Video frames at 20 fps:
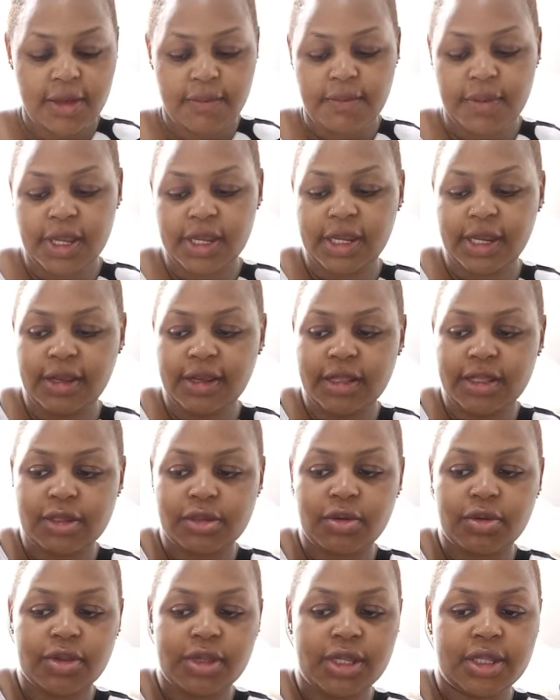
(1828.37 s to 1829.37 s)
but I
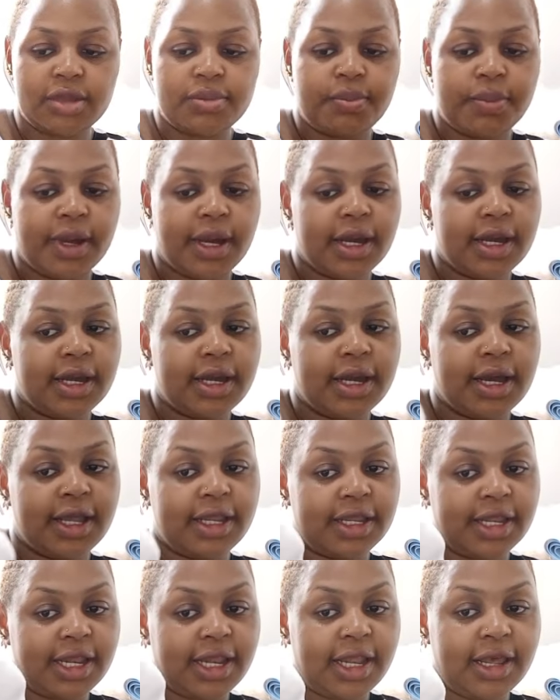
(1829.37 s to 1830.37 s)
saw this pack
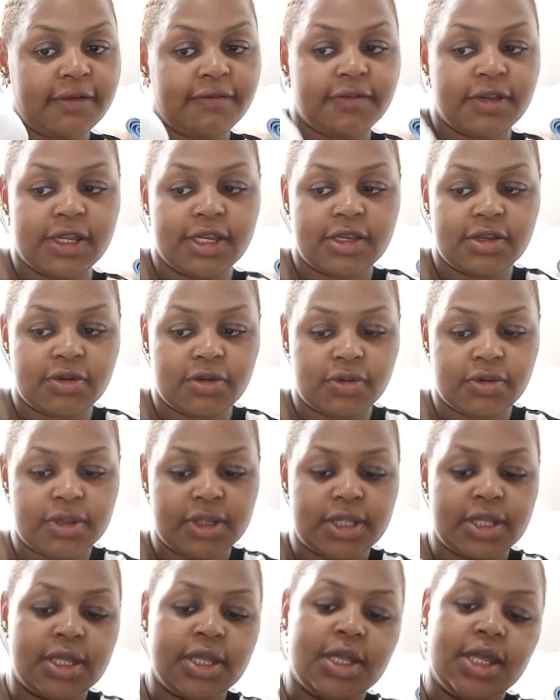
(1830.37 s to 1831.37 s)
and I loved it because
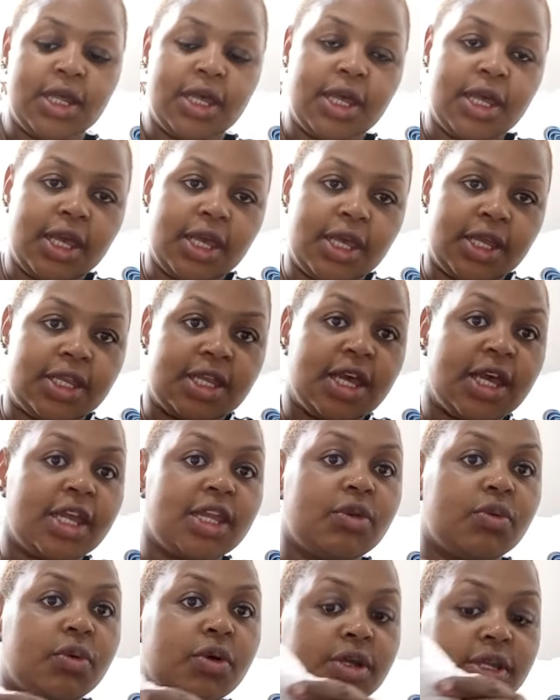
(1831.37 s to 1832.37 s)
it had
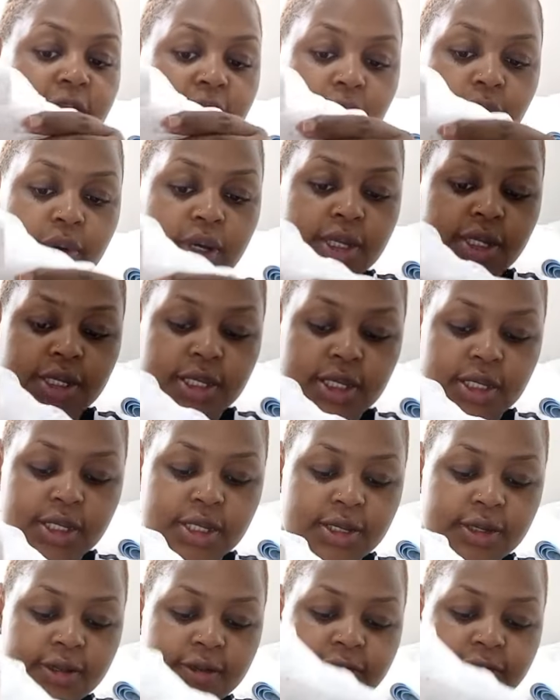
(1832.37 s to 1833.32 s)
what I wanted.